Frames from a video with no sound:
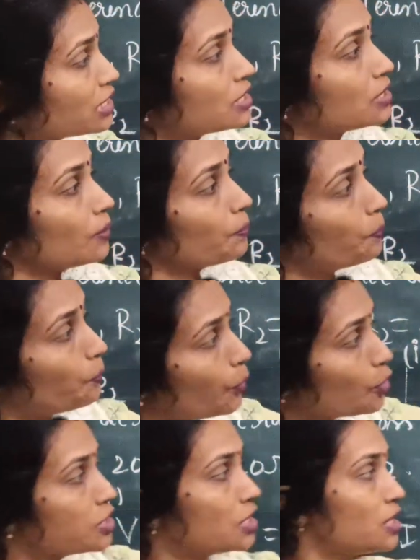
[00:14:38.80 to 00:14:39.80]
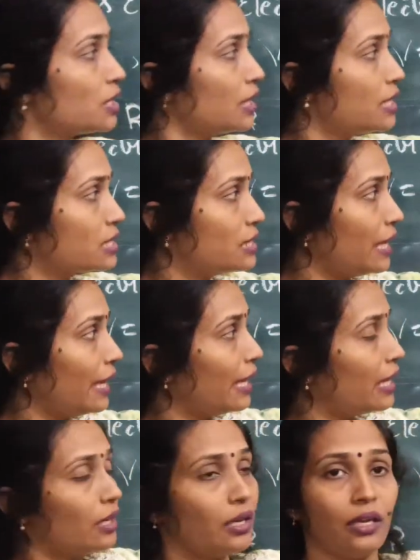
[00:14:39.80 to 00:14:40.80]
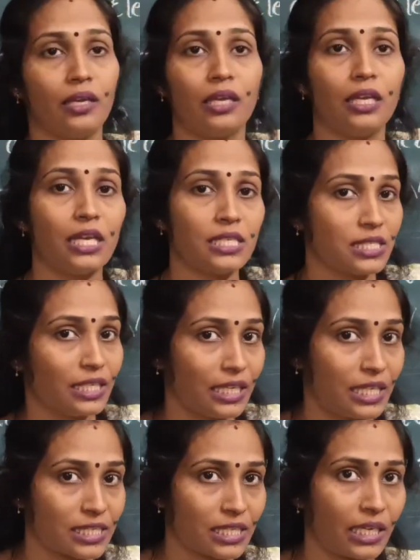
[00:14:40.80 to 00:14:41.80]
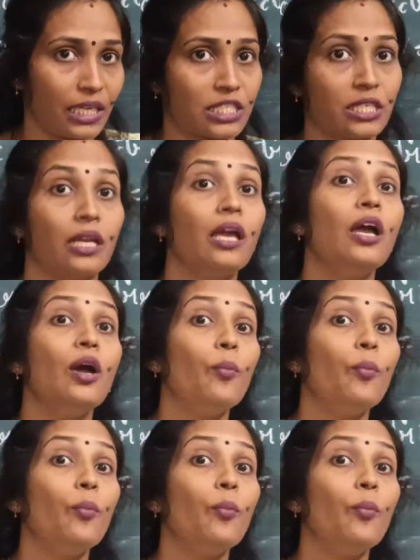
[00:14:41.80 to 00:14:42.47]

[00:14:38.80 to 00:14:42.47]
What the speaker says: much push is there in a series connection.